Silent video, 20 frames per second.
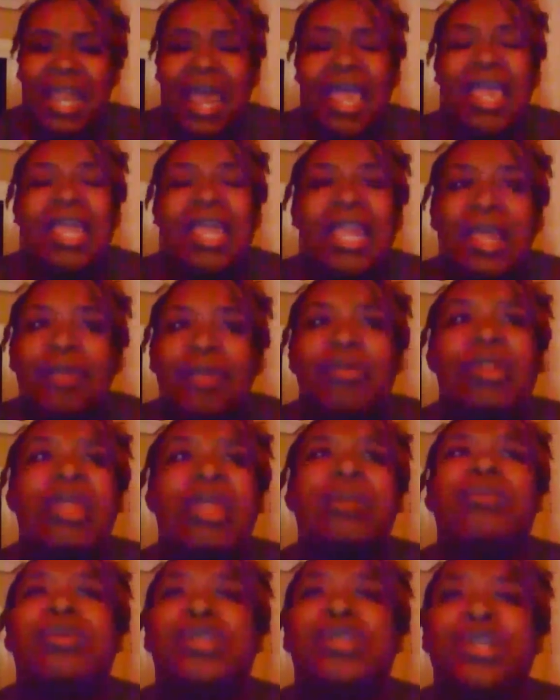Like he
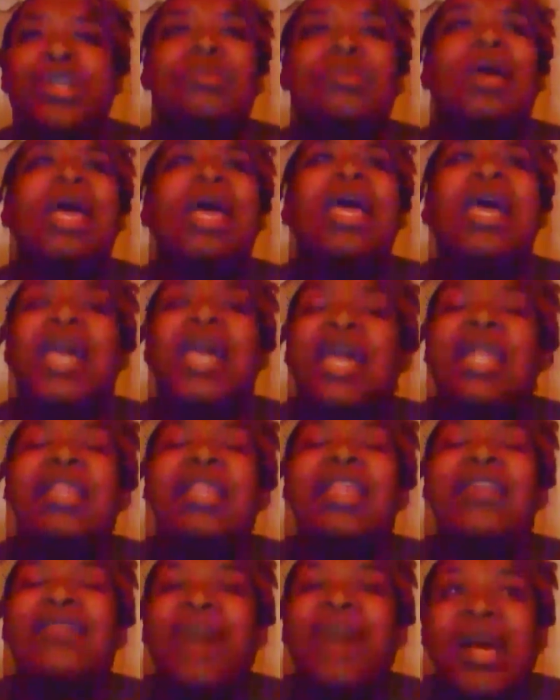literally would do
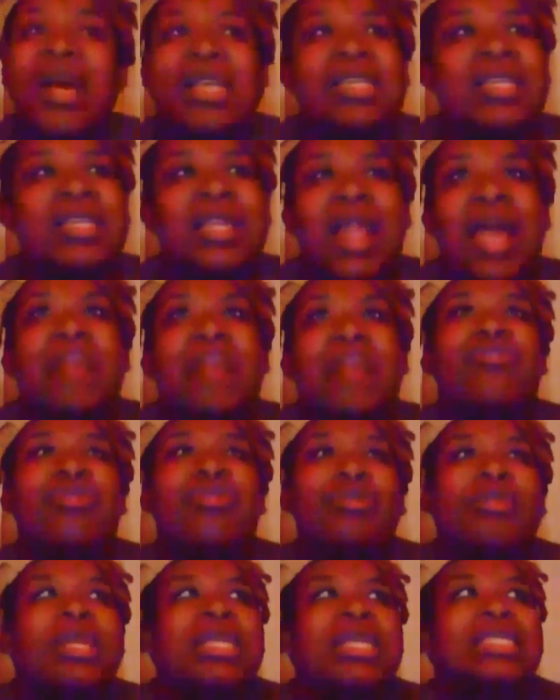anything for us to like
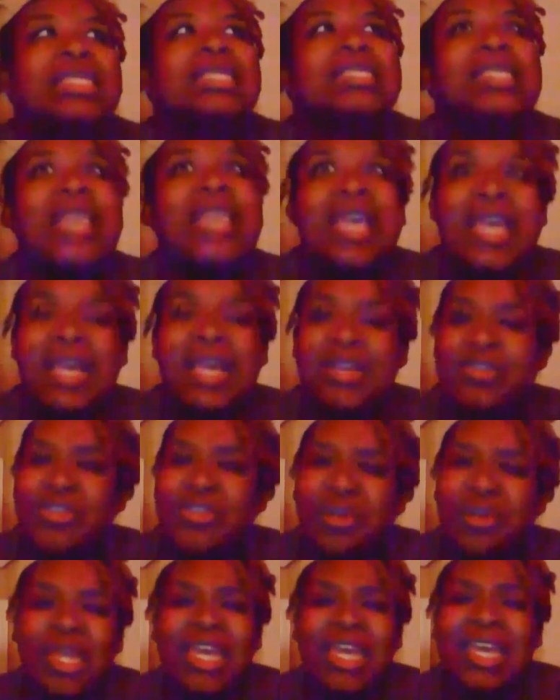truly see and
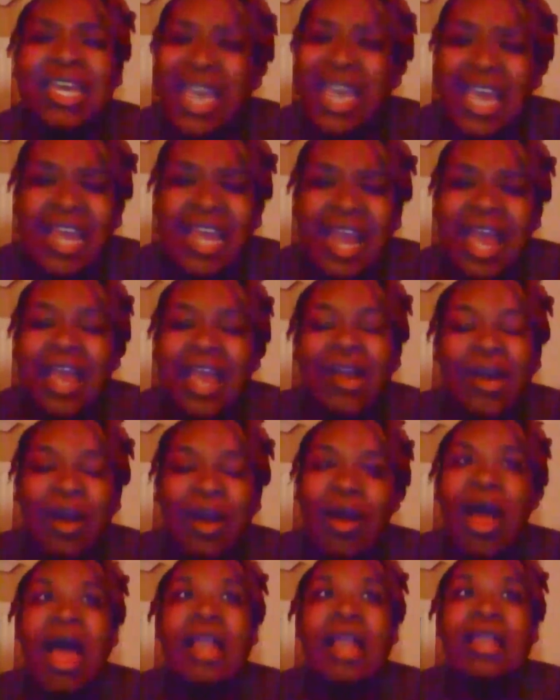truly get, like,
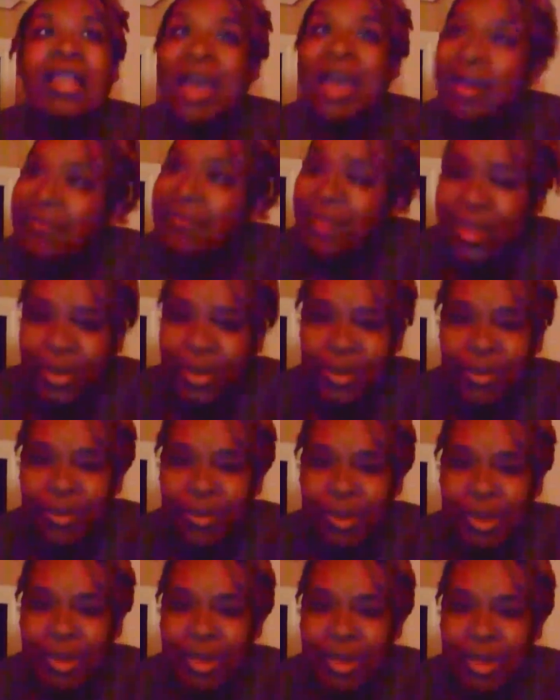girl, I love
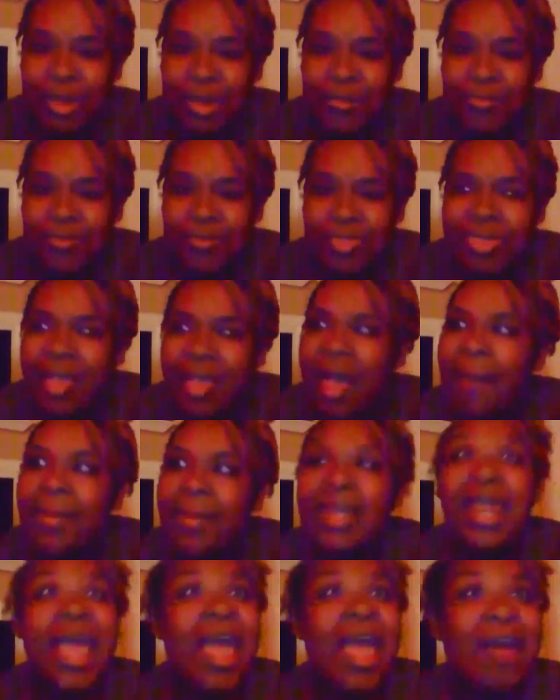you. I'm
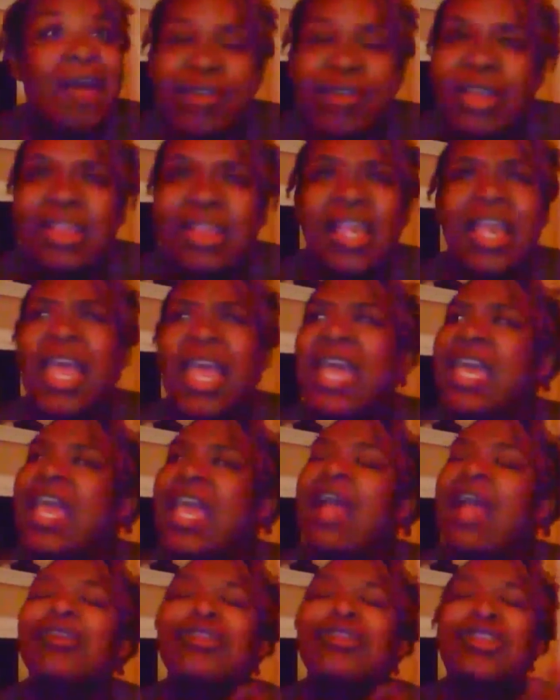in everything. He
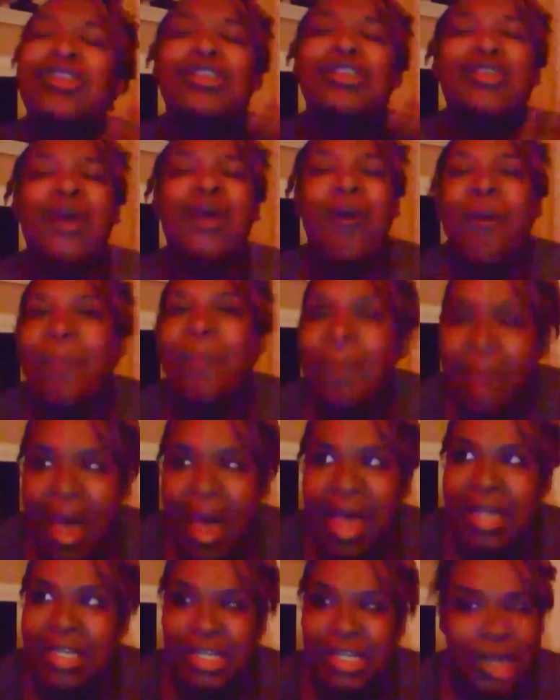cares so
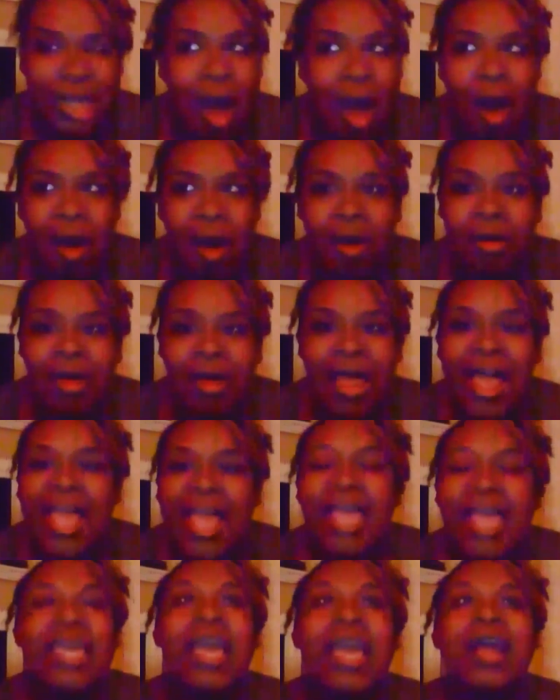much, y'all.
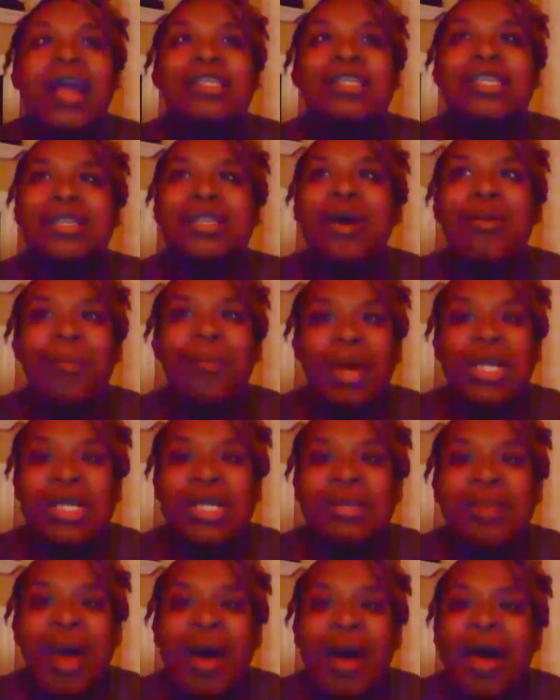He cares so
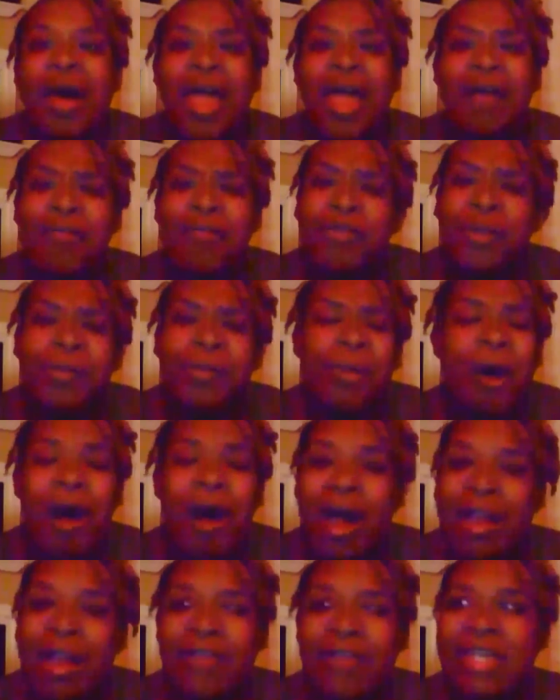much about every
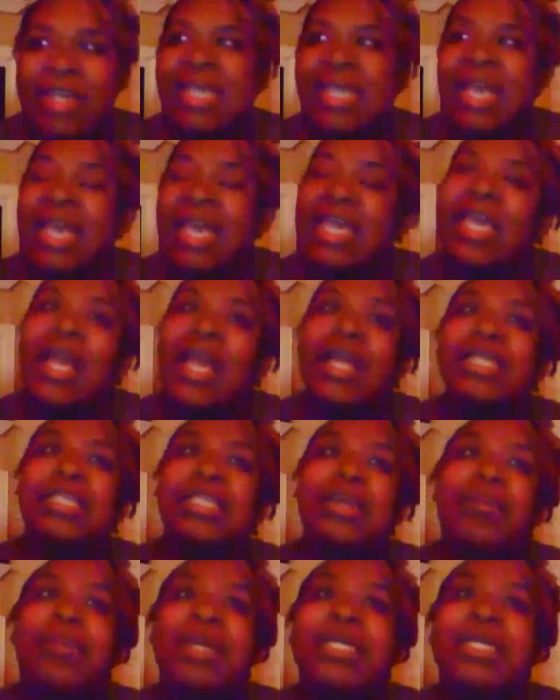part of us. Like he cares
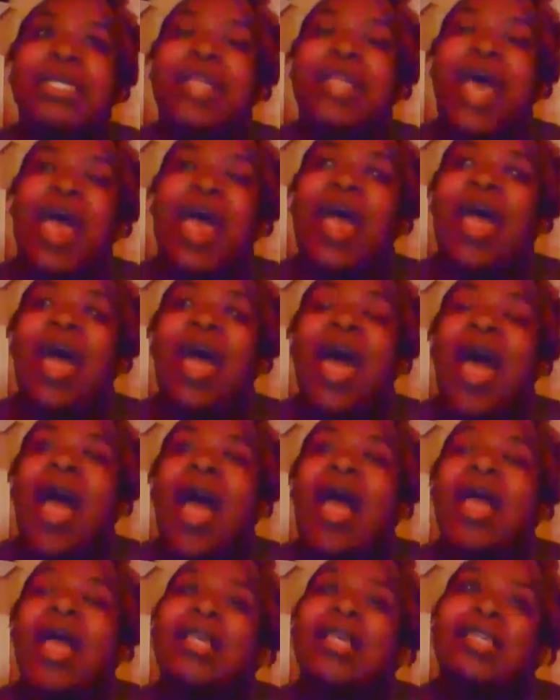so much that
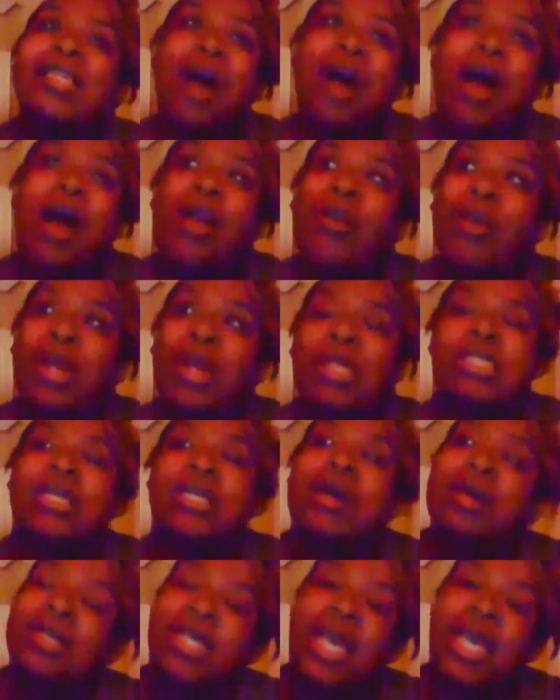his daughter wanted to
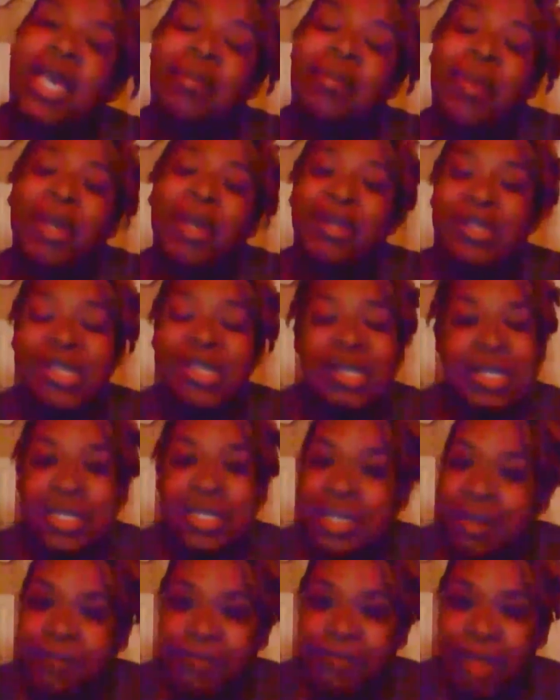go take pictures in a
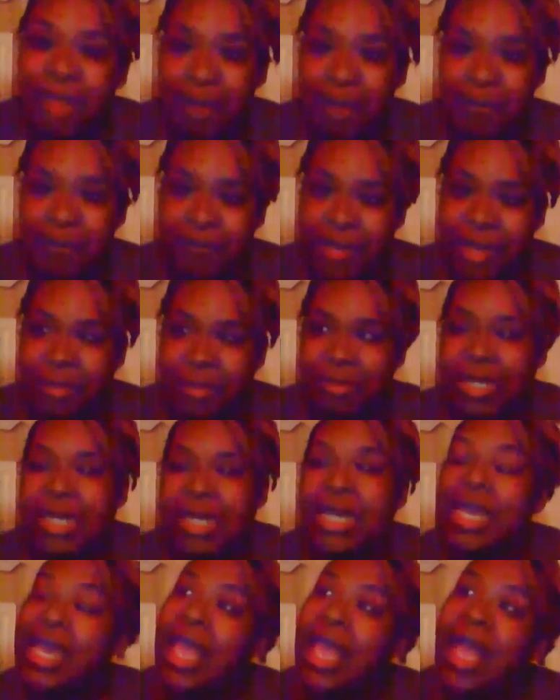sunflower field,
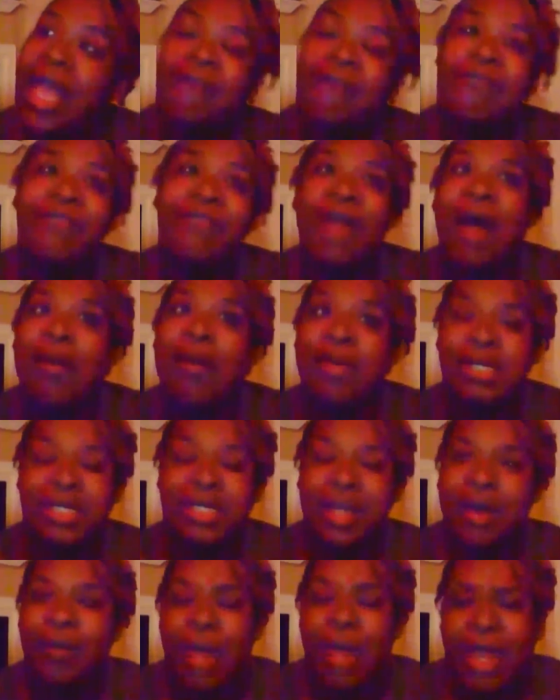and he had flowers
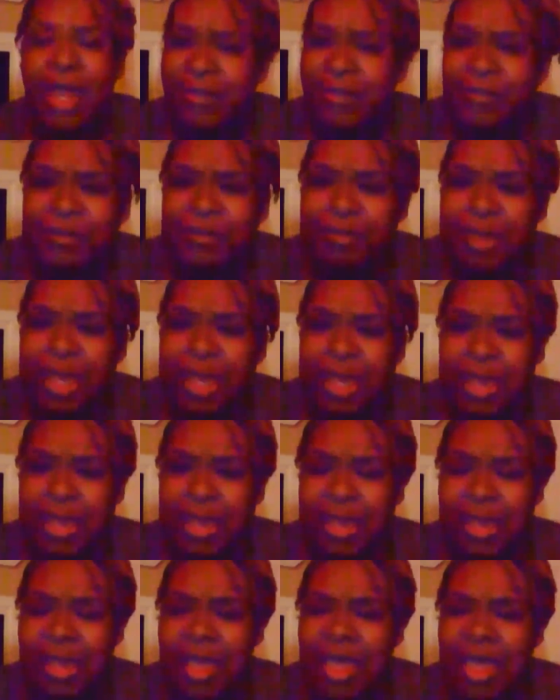there waiting for
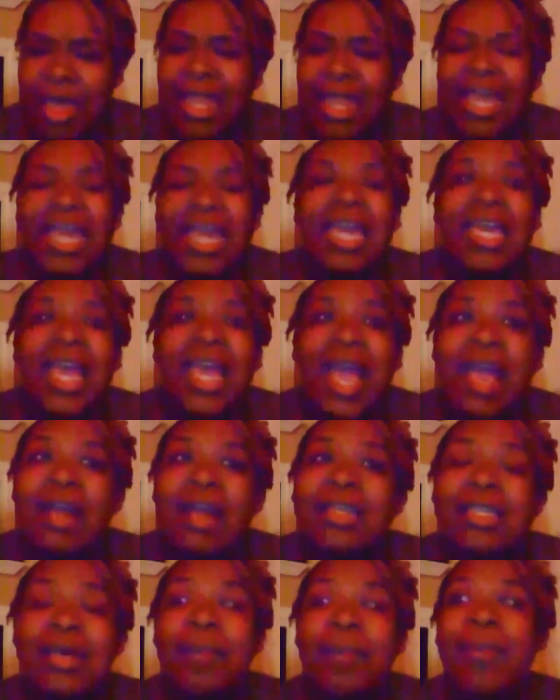me. Like he
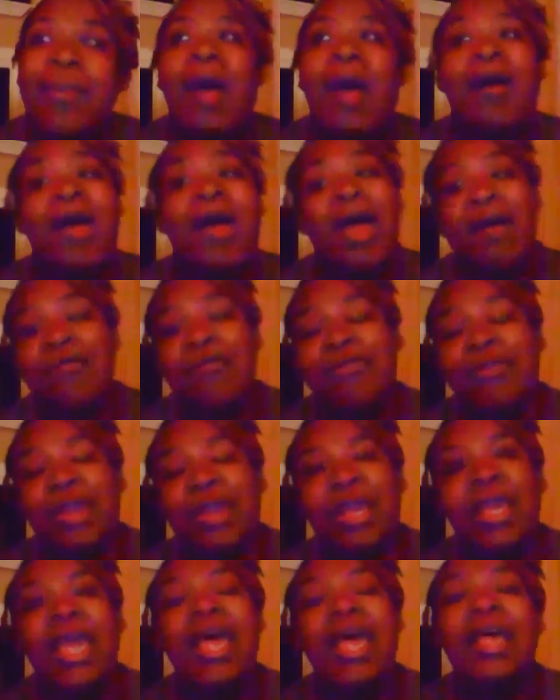cares about
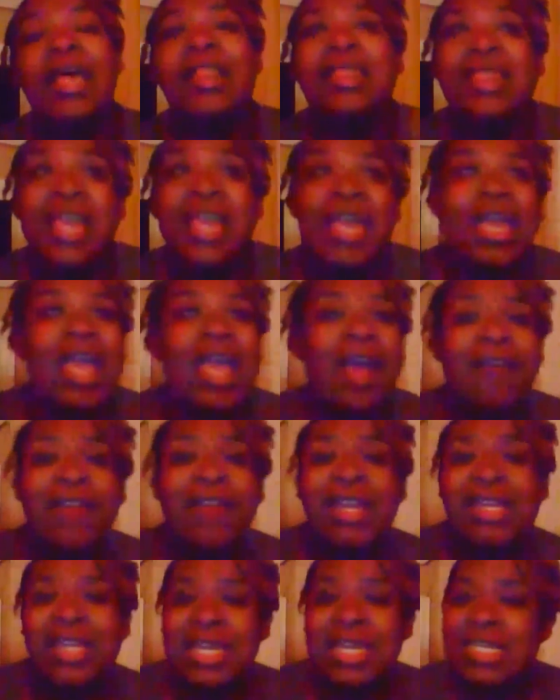everything,
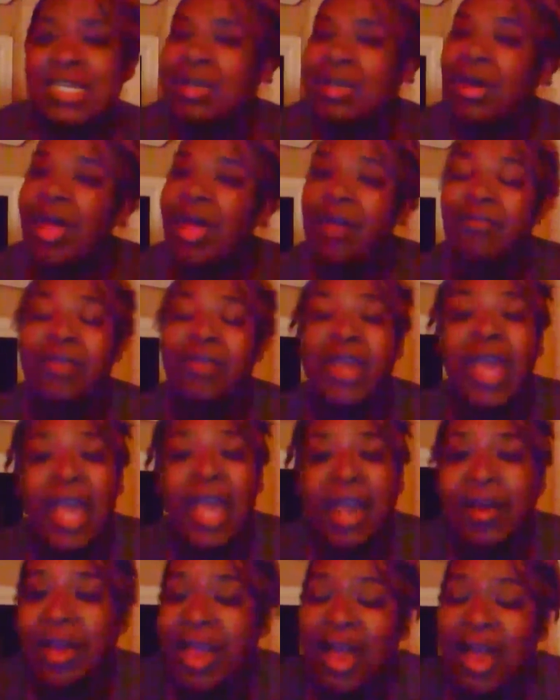every detail, every
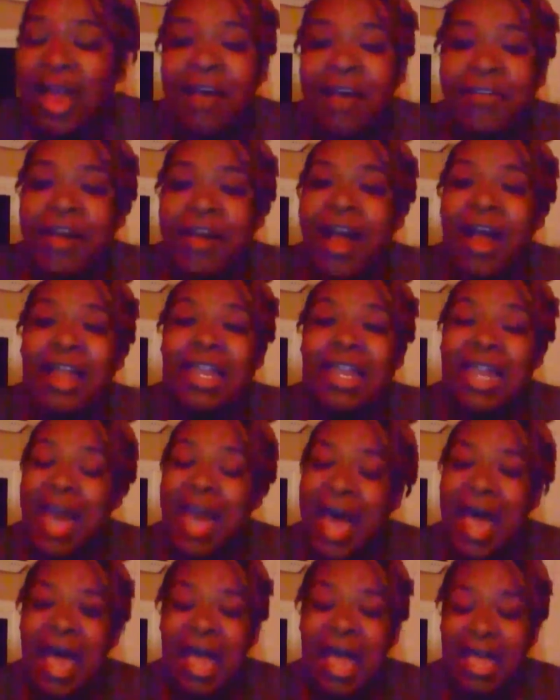area of our
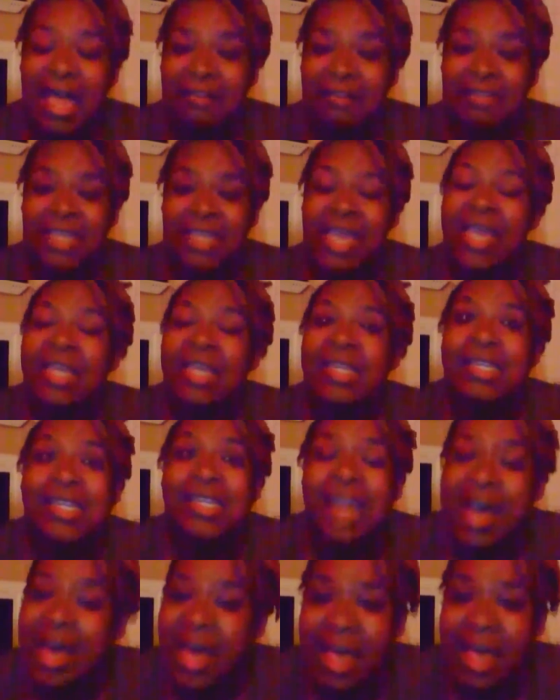lives. He
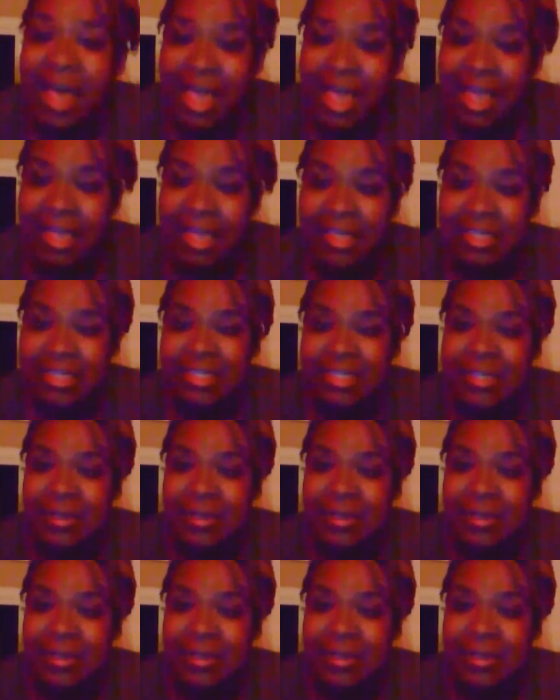does.